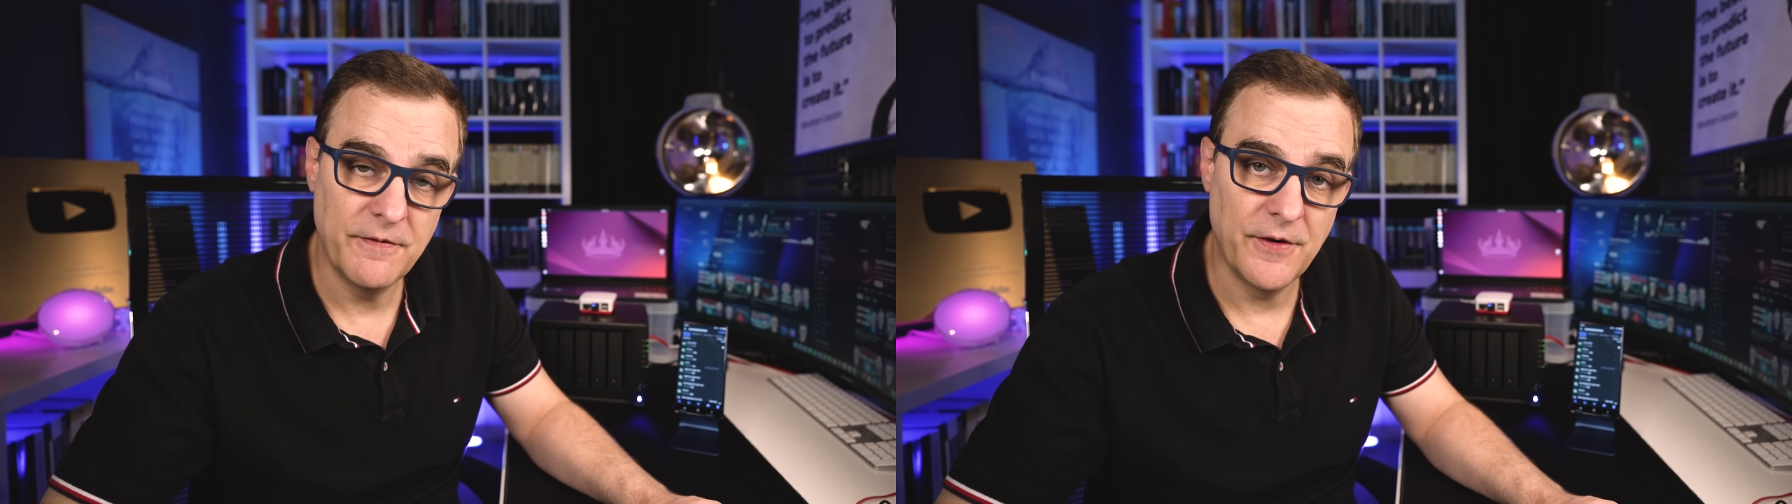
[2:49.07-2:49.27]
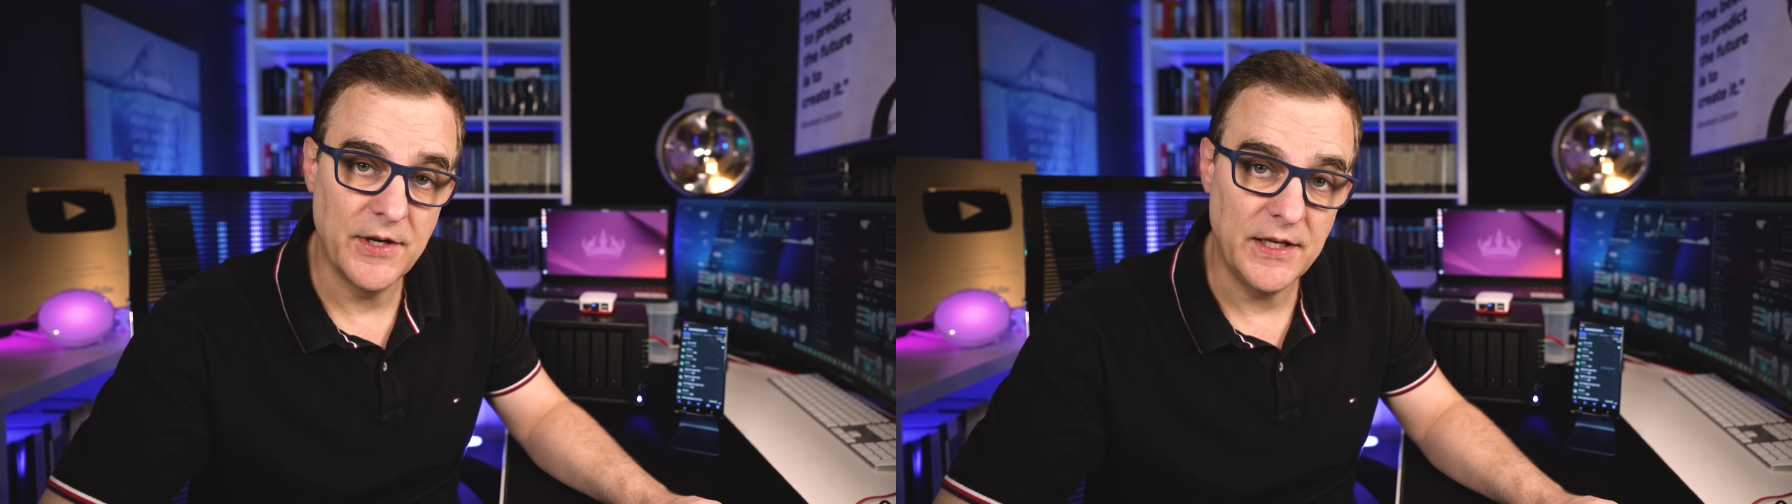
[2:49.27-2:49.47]

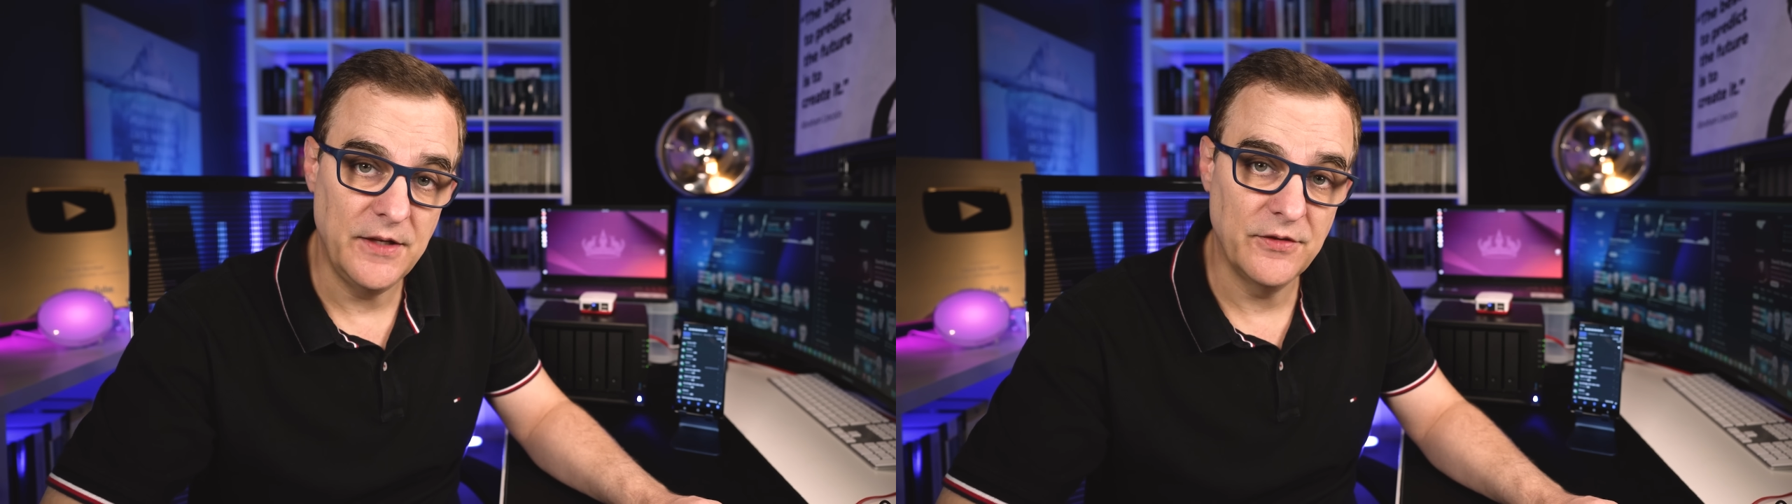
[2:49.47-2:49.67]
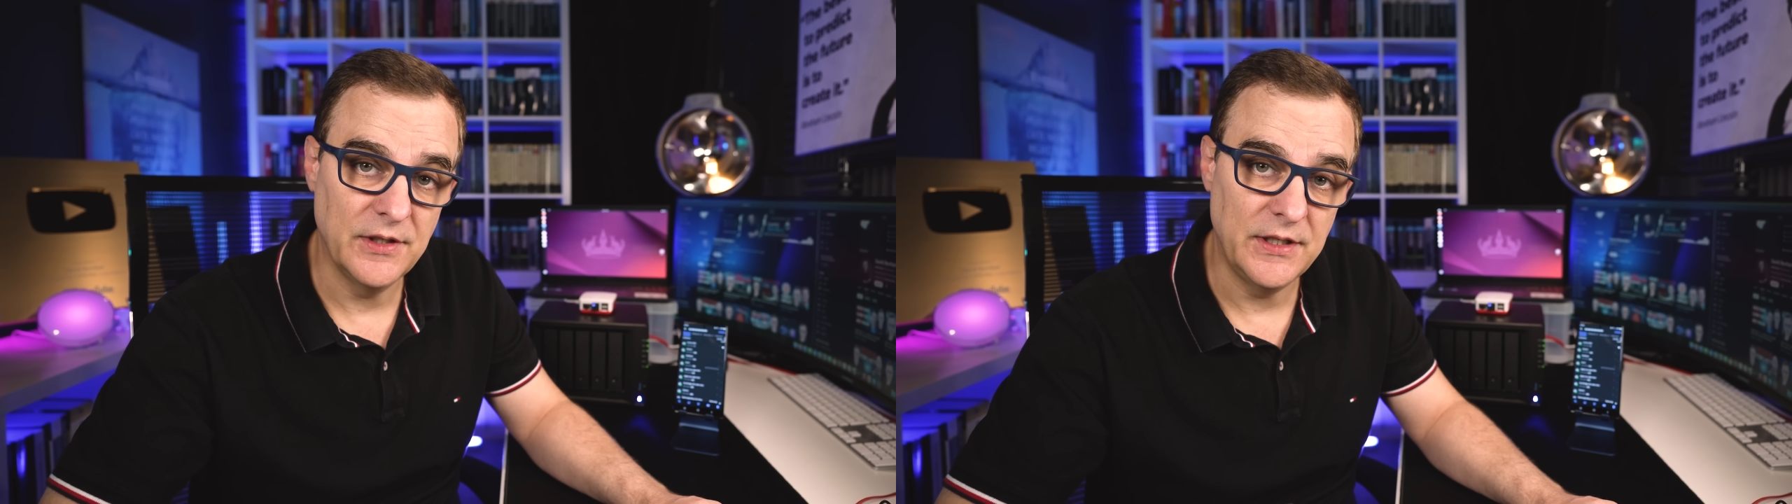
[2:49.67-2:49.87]
very
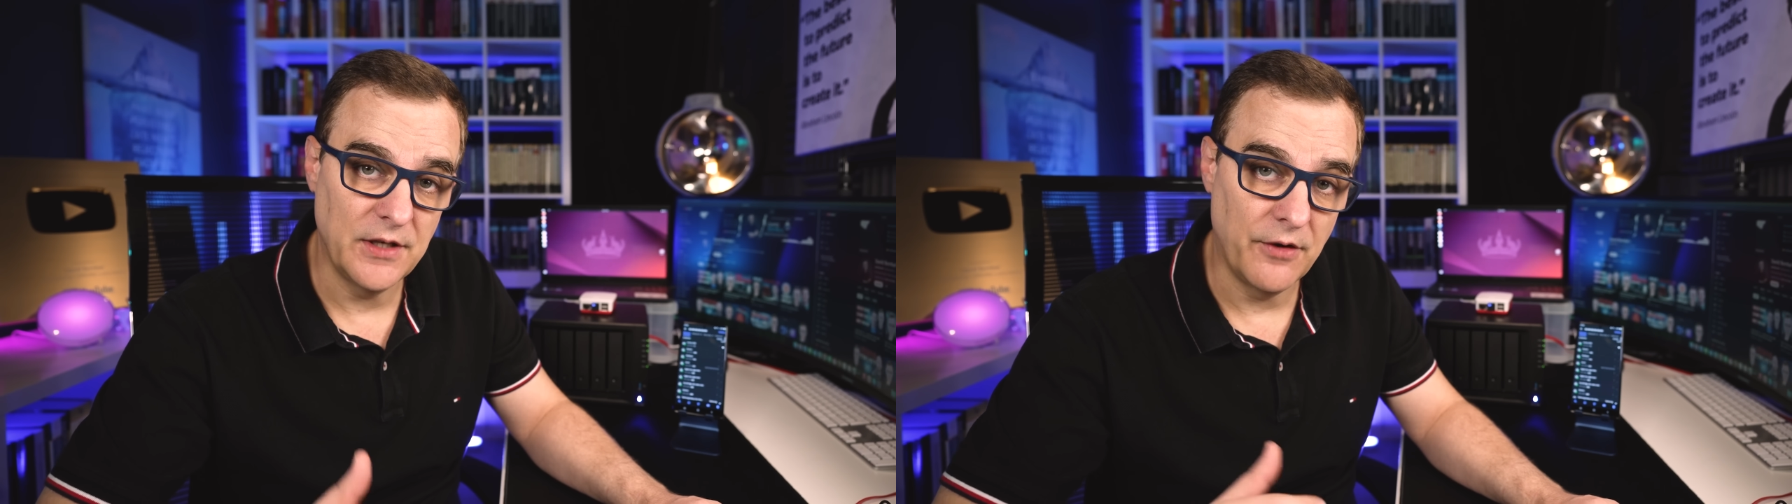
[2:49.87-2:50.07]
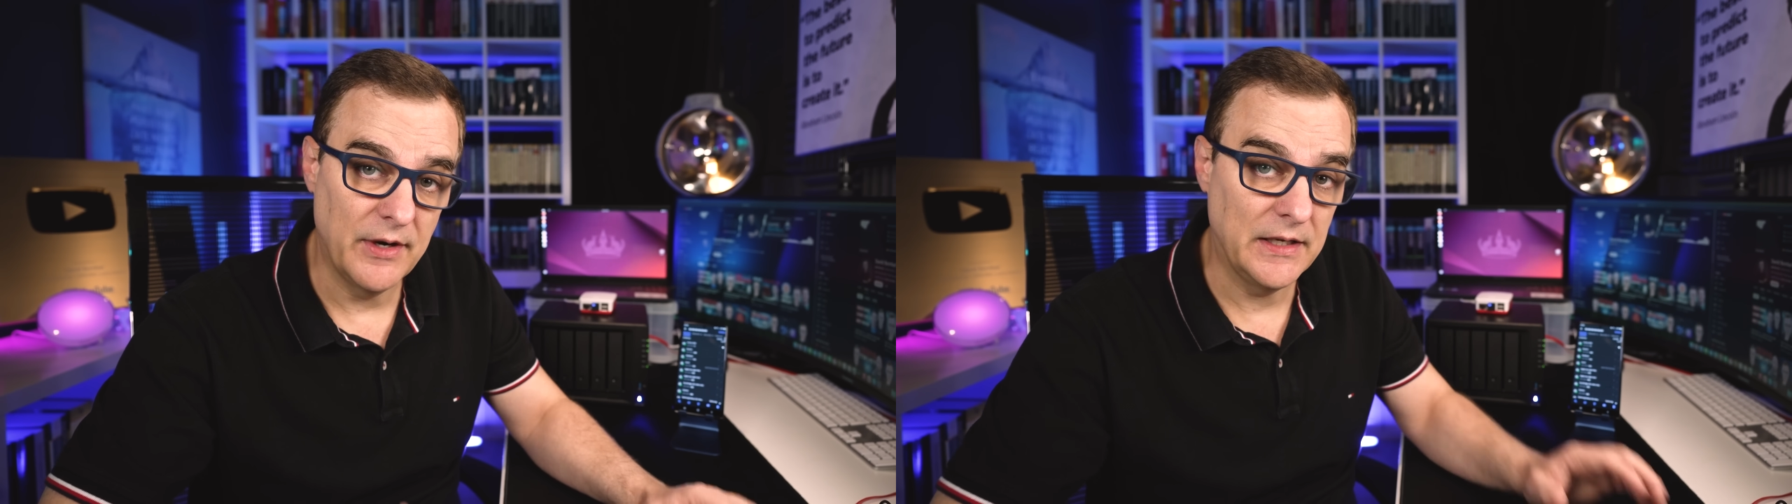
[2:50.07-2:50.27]
easily
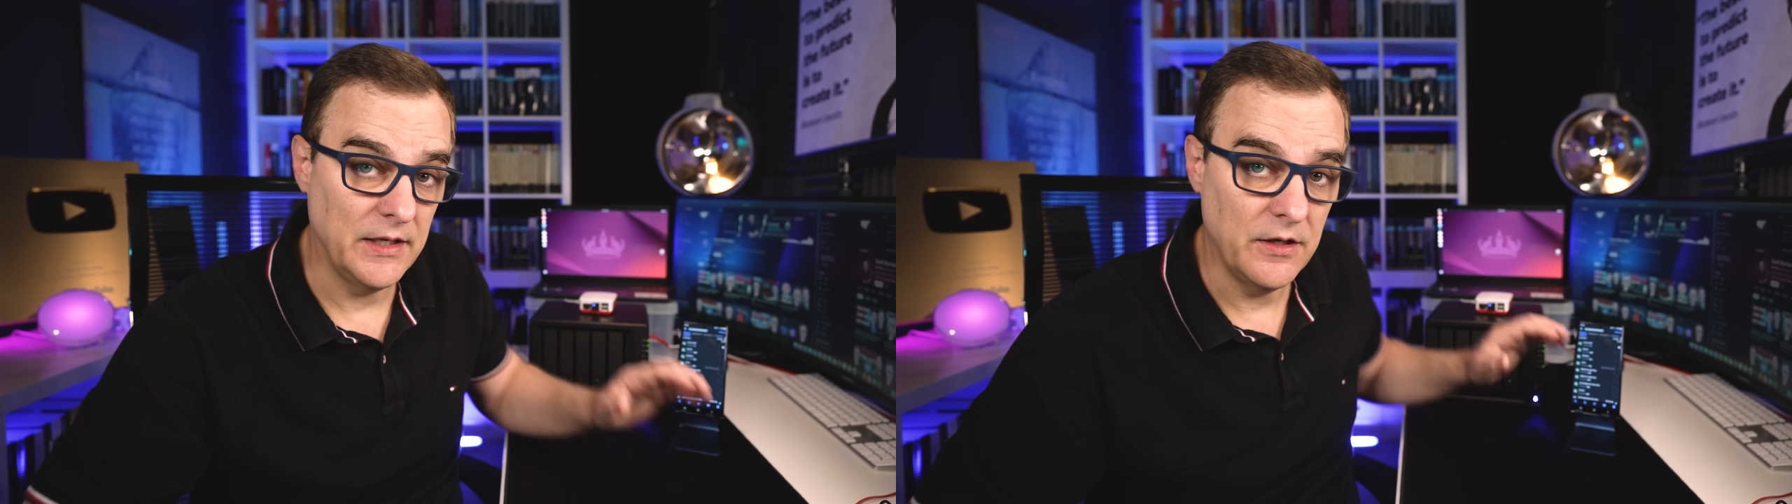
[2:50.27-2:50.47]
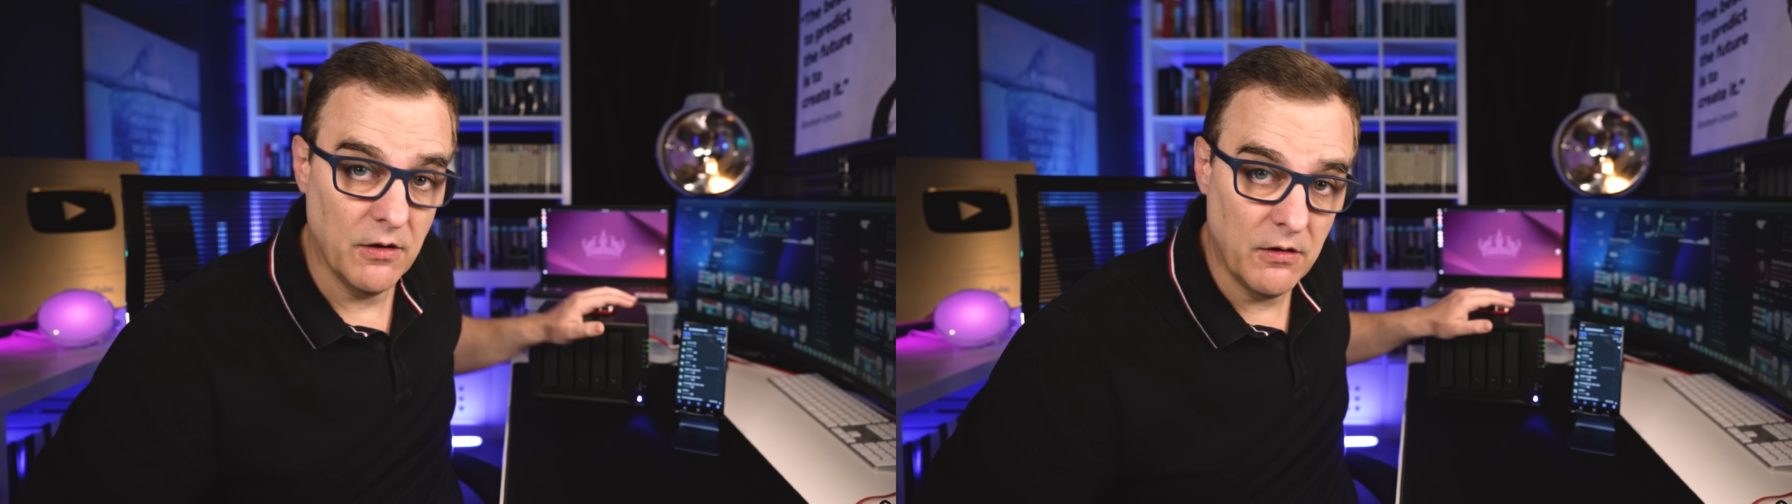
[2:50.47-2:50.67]

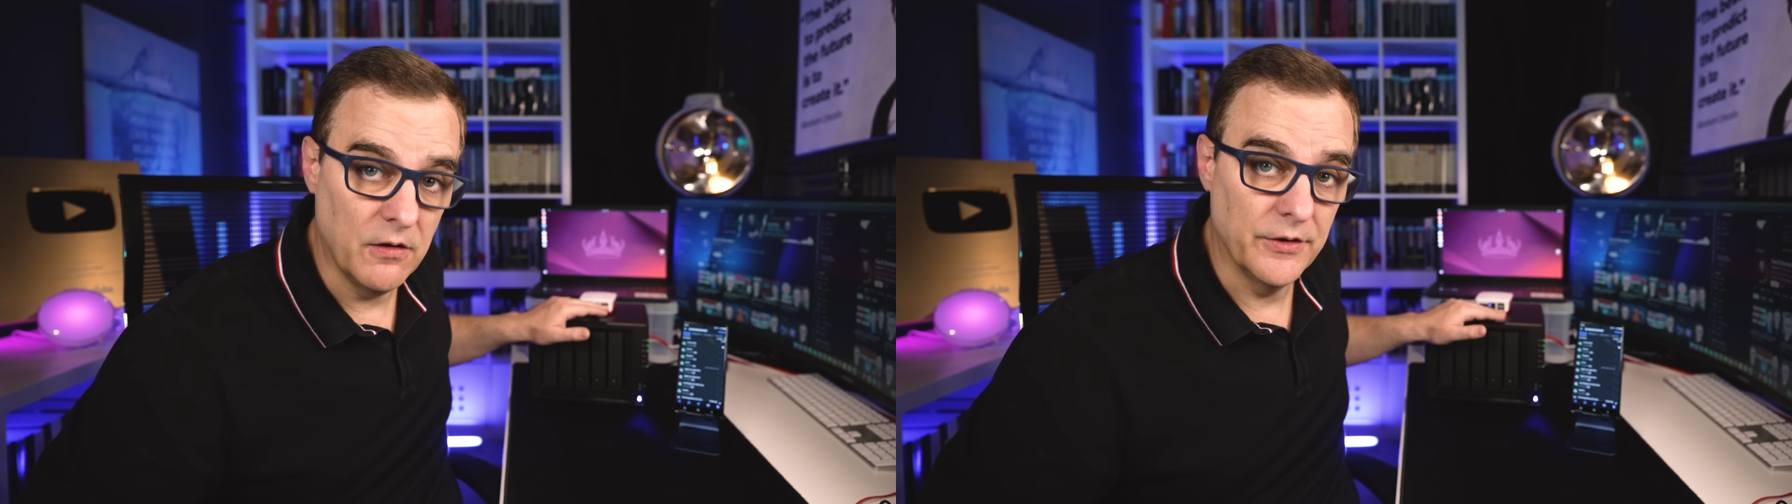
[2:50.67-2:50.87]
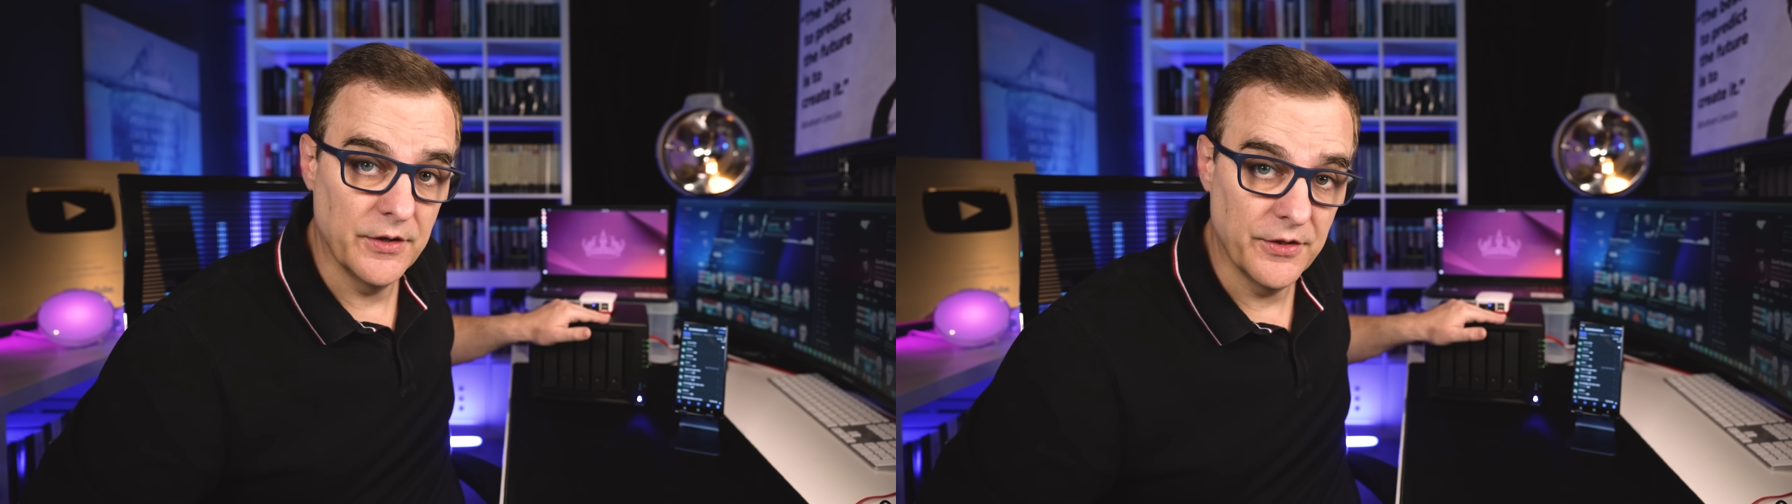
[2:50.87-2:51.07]
directly
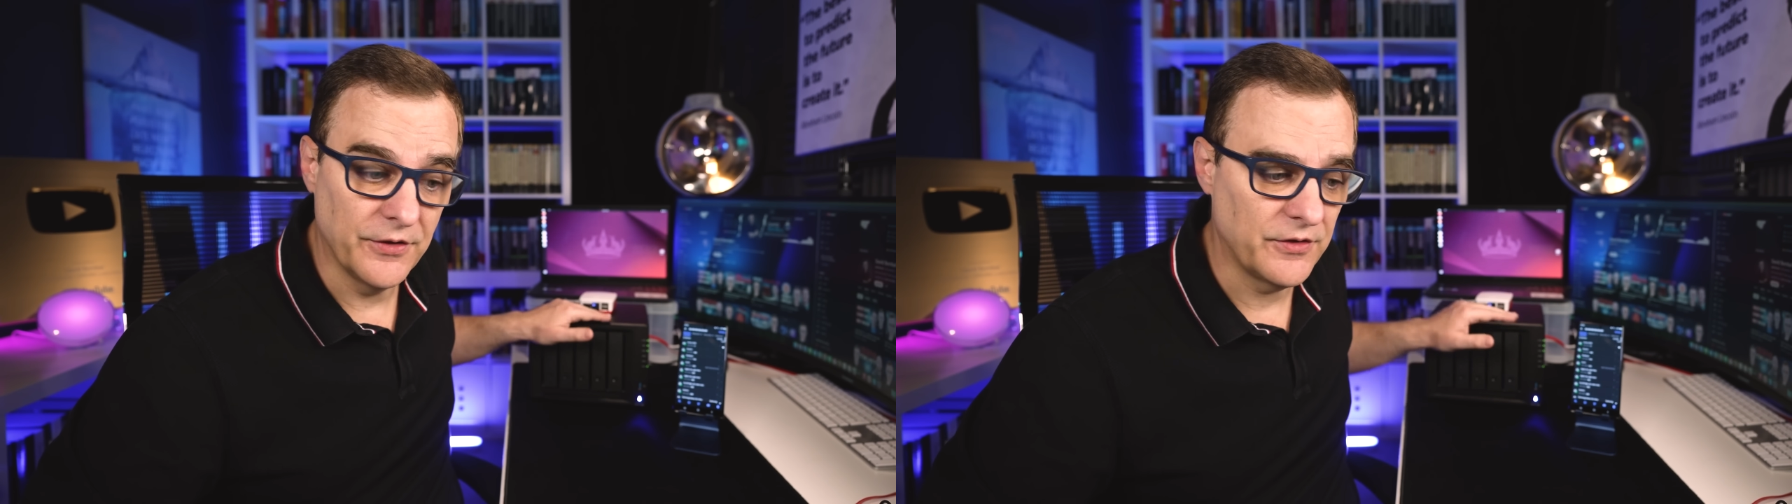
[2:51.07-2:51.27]
on the